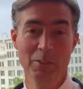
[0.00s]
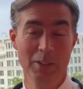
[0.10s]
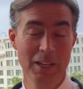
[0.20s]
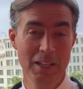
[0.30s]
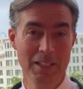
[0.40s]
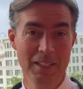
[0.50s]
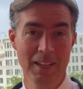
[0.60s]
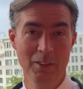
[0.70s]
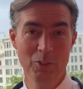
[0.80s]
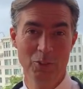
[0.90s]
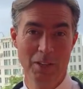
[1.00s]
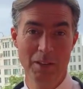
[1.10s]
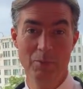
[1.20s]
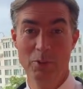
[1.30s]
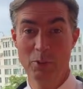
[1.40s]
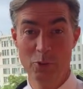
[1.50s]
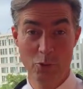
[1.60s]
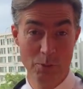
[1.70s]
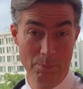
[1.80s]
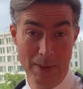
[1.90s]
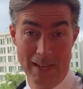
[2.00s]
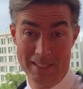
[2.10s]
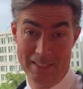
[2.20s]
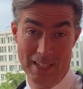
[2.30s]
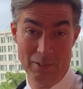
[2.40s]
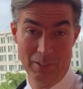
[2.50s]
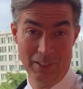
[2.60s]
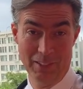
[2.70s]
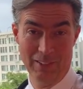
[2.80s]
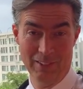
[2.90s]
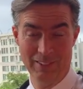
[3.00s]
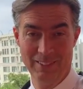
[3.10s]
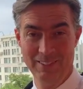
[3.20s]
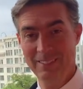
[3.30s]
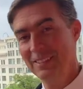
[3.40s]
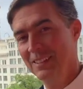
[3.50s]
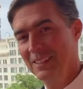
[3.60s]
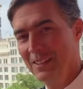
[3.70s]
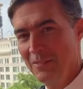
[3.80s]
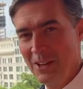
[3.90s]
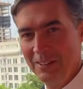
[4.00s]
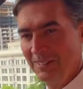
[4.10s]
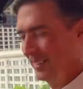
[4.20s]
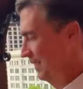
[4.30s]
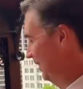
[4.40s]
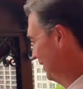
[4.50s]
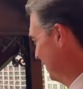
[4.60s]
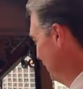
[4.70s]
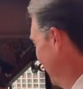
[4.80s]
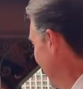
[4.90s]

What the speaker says: Okay, now it's time for the trip back down the hill. Come on, let's go.